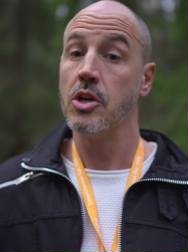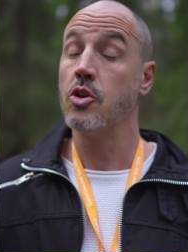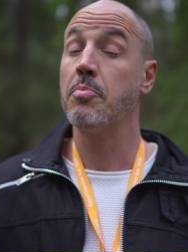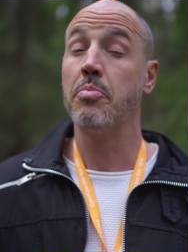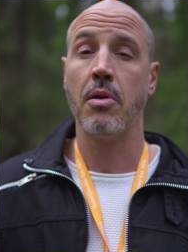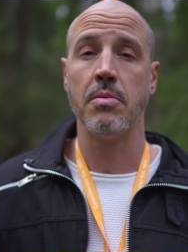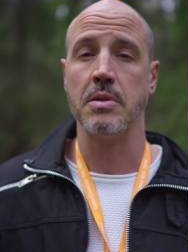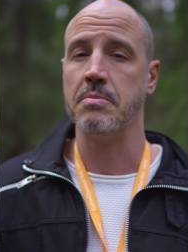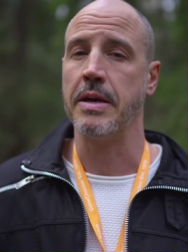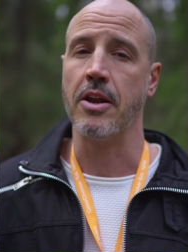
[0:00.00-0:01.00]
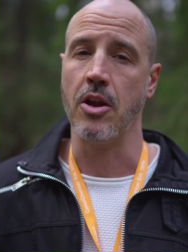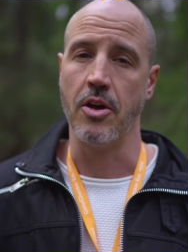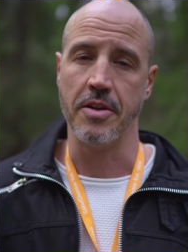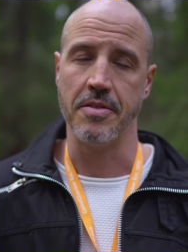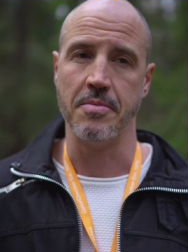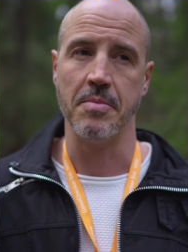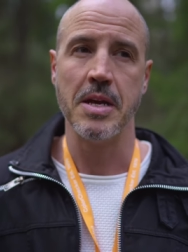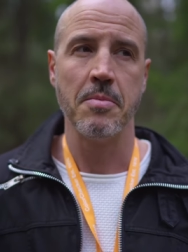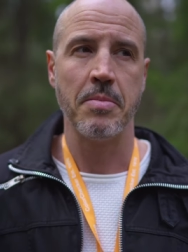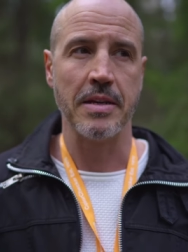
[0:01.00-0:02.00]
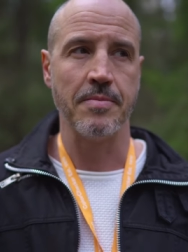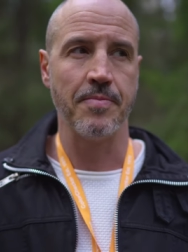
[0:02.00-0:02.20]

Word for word: You probably met a lot of them, but